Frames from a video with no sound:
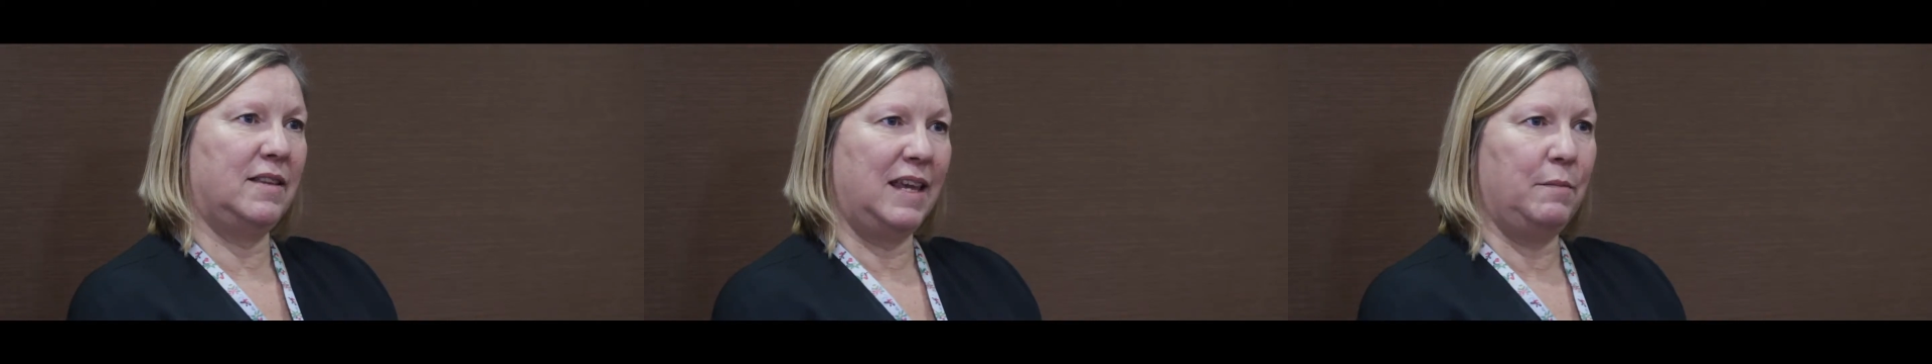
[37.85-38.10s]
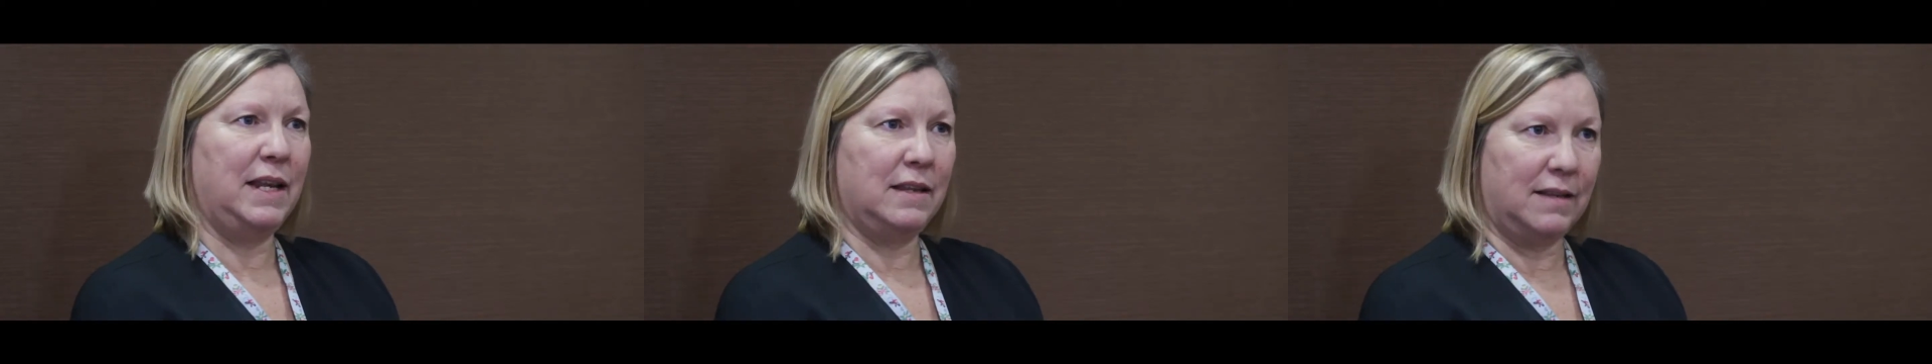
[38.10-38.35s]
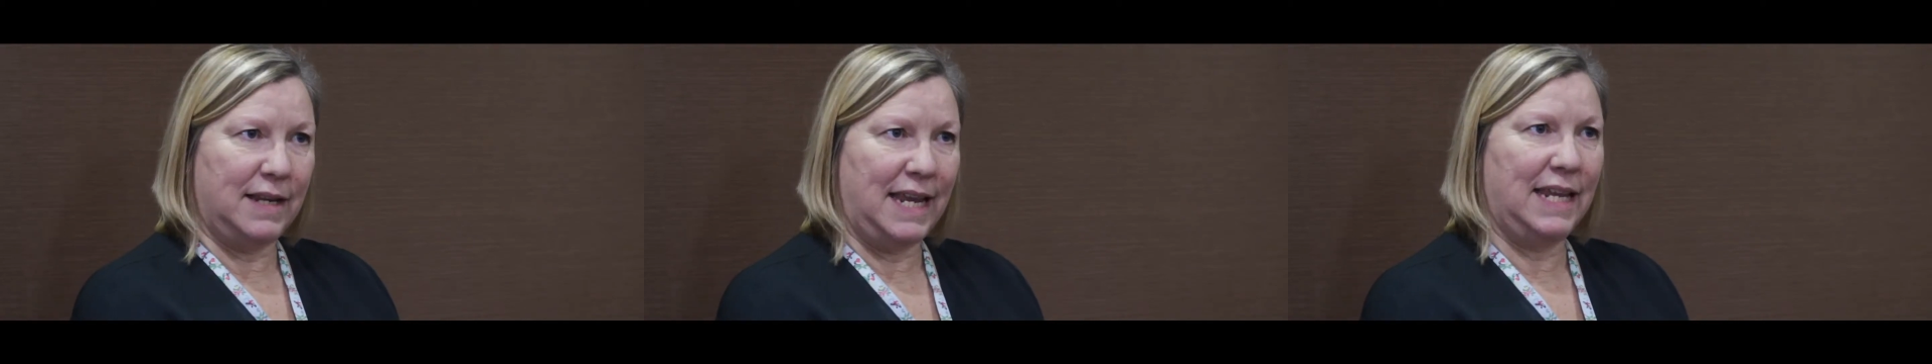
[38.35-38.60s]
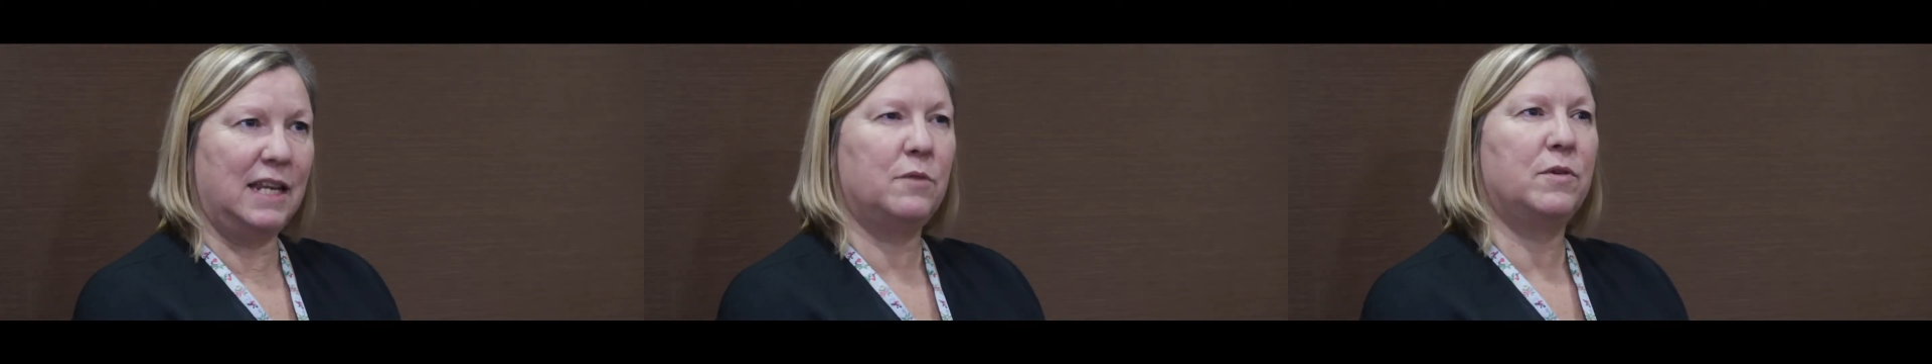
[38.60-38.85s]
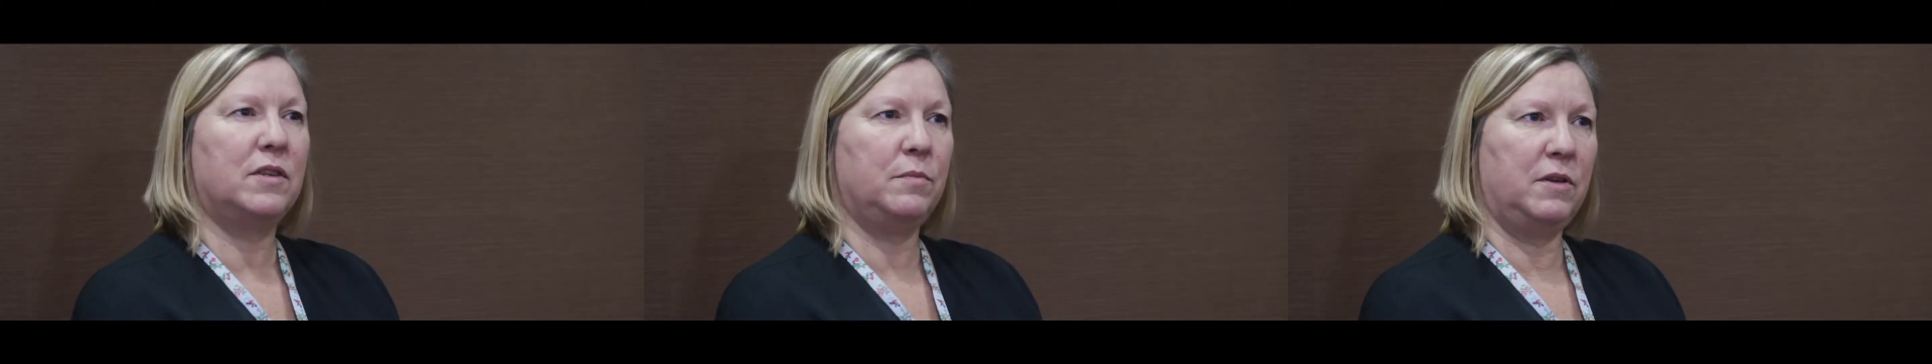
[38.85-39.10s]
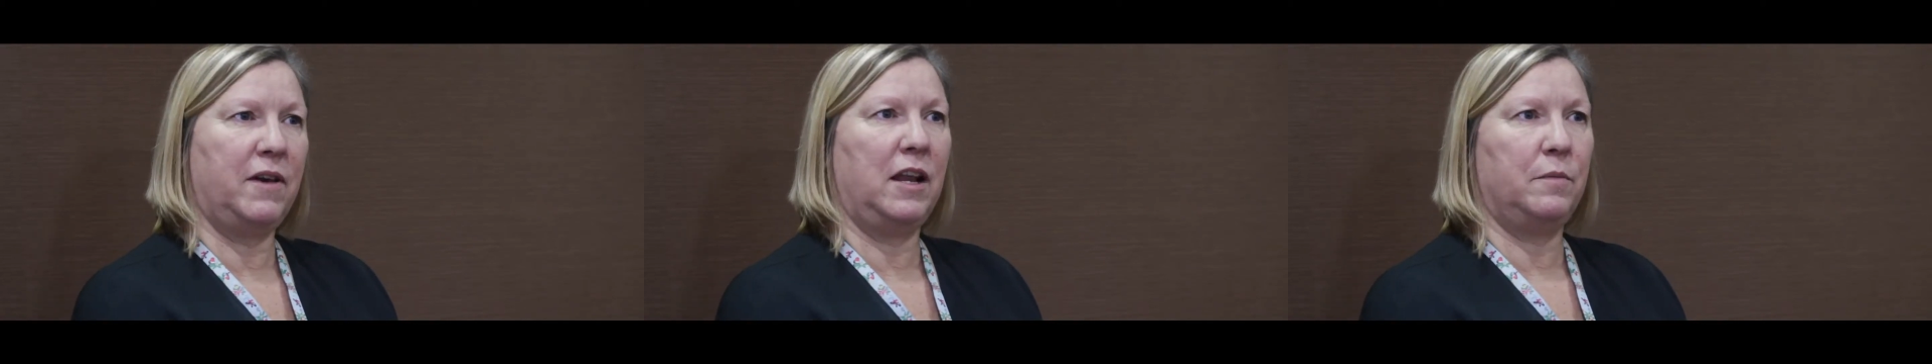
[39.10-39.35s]
team leaders needed was some
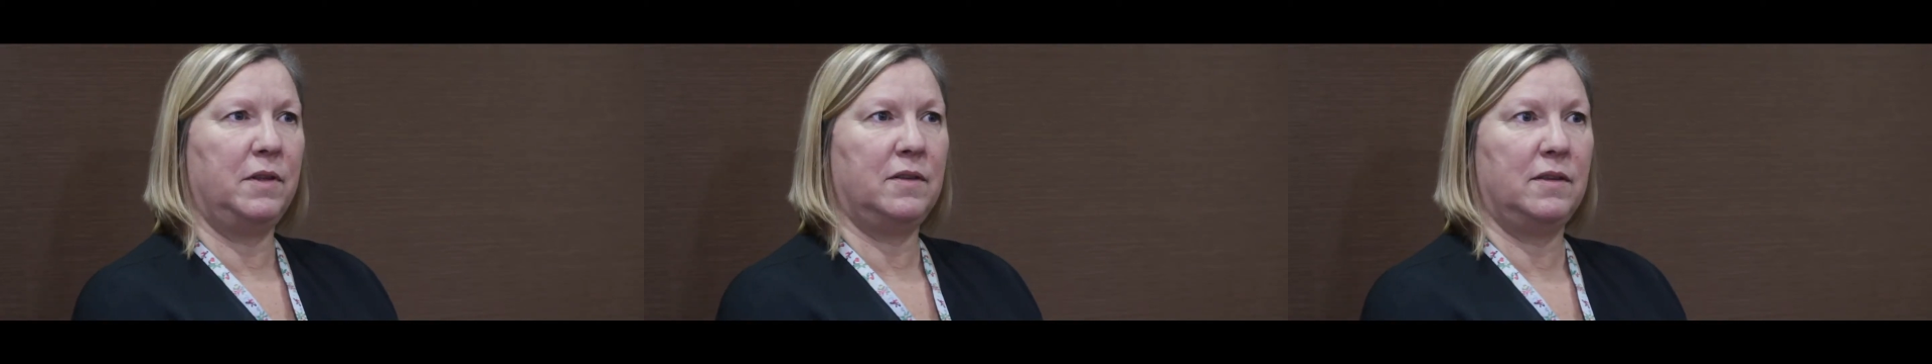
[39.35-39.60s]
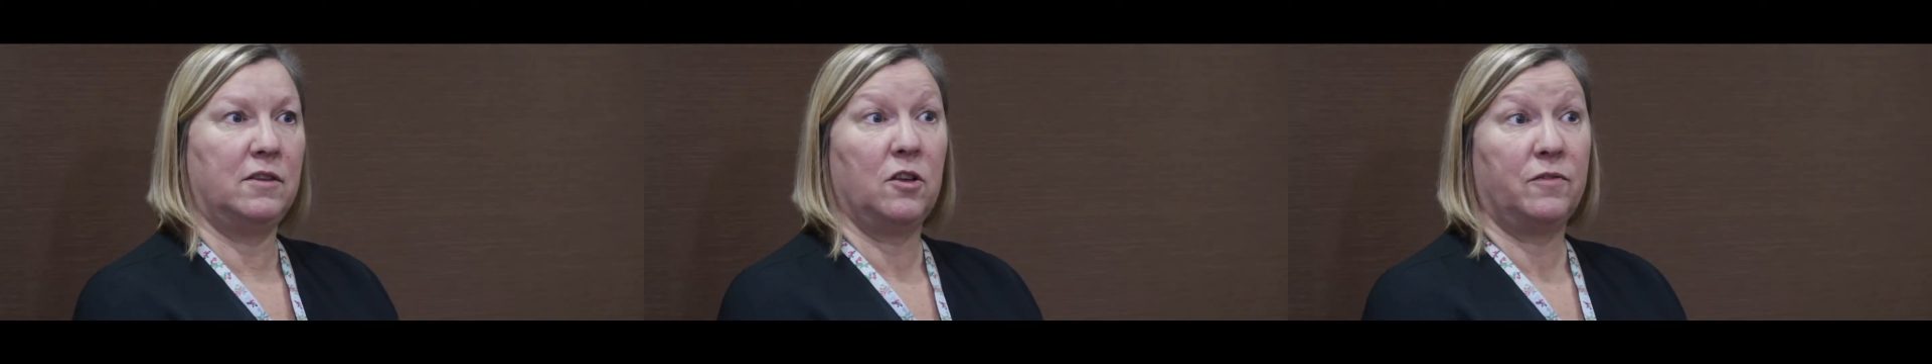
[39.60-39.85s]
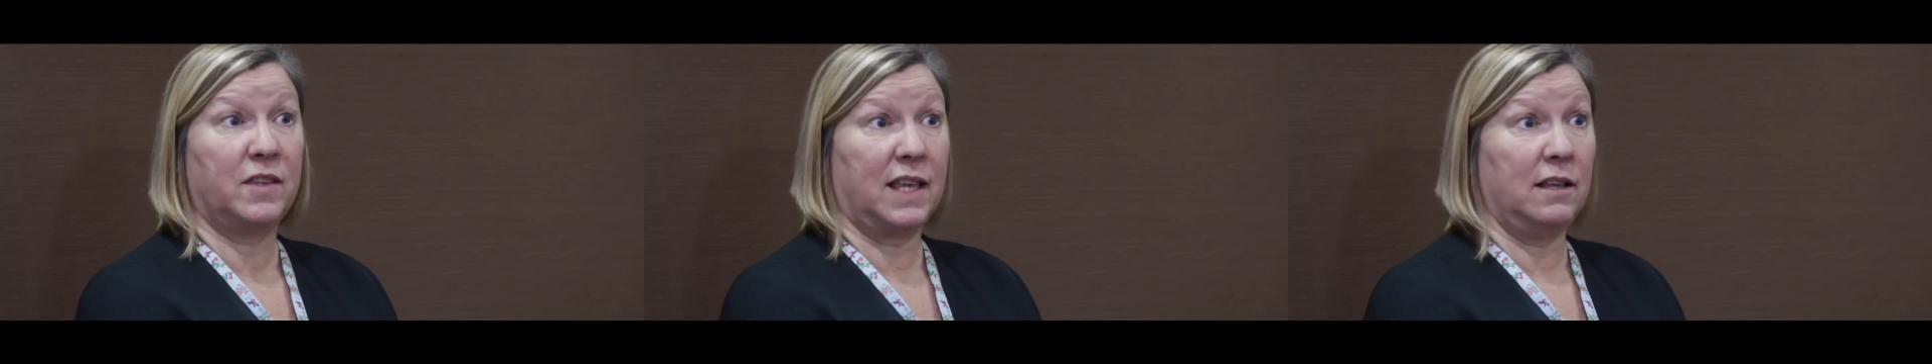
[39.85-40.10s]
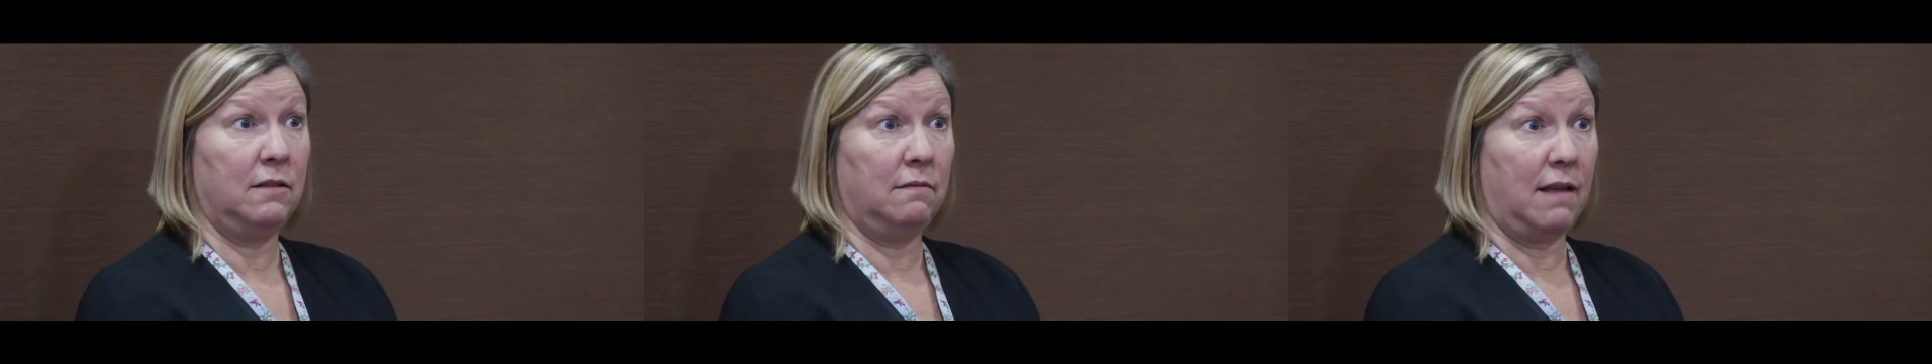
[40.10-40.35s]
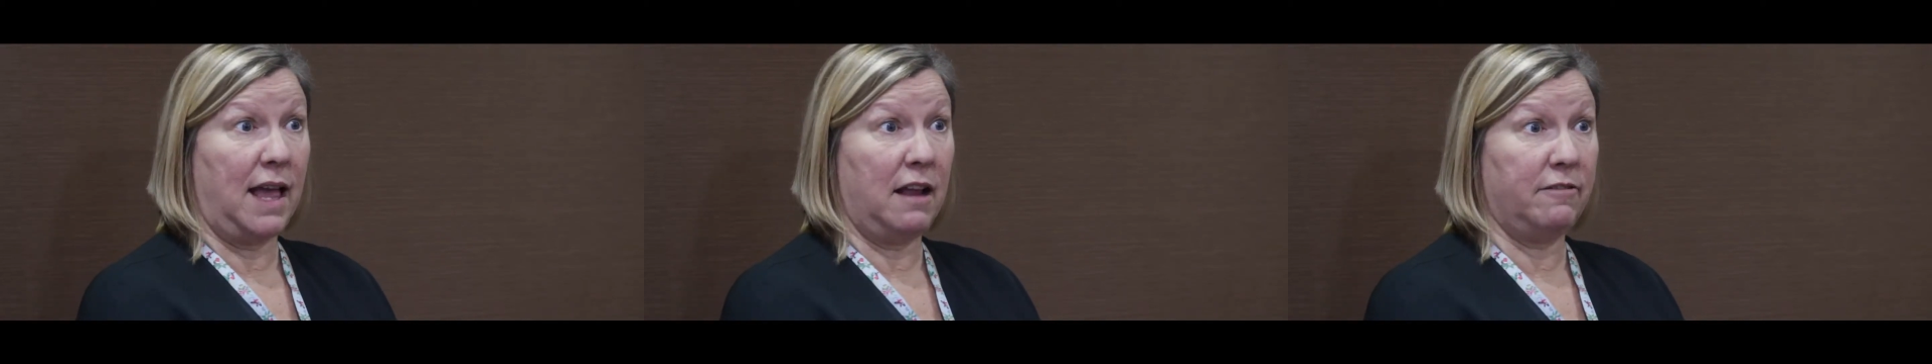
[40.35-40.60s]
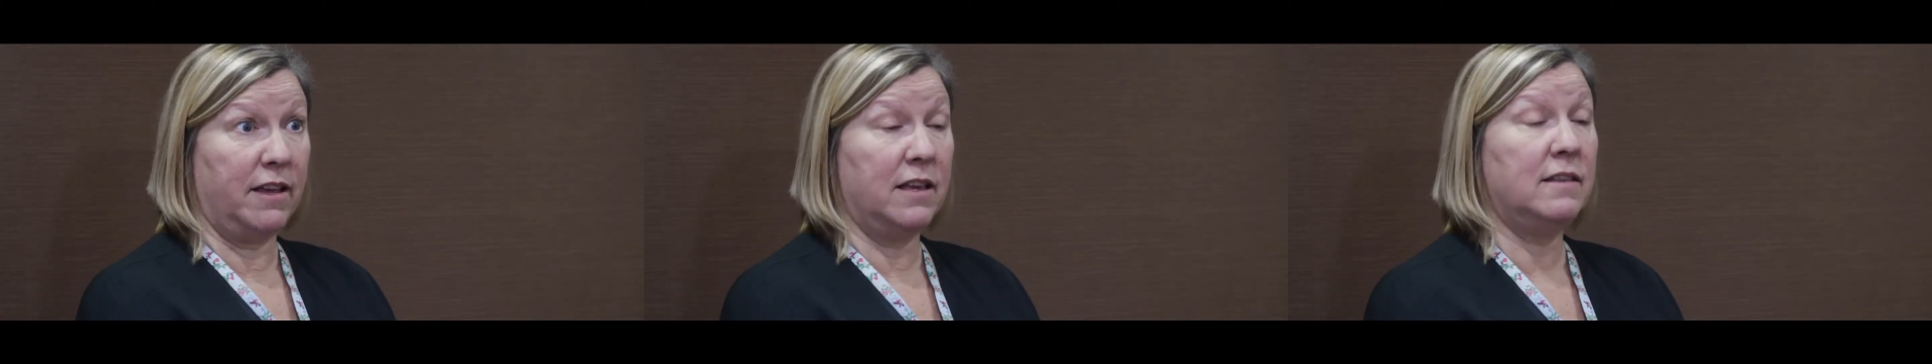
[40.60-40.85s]
development in soft skill
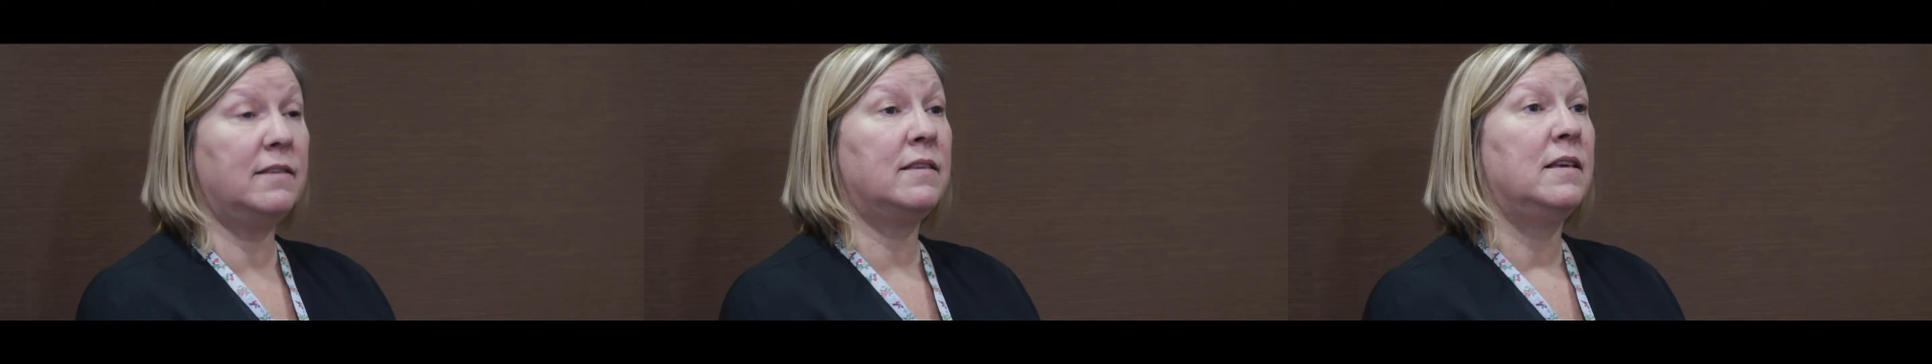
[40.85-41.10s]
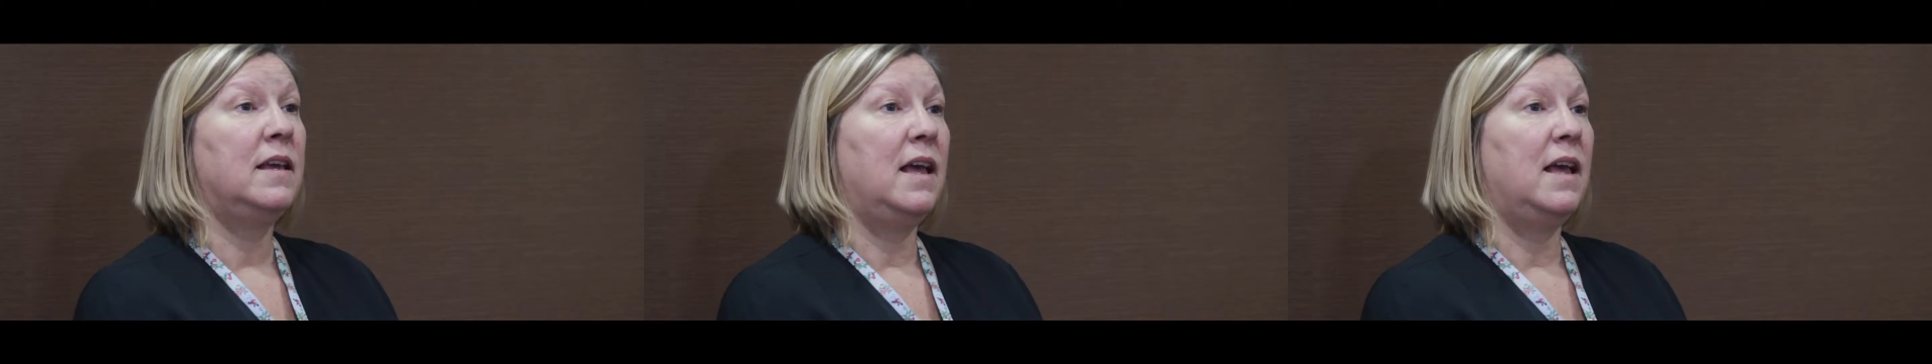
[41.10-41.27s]
areas,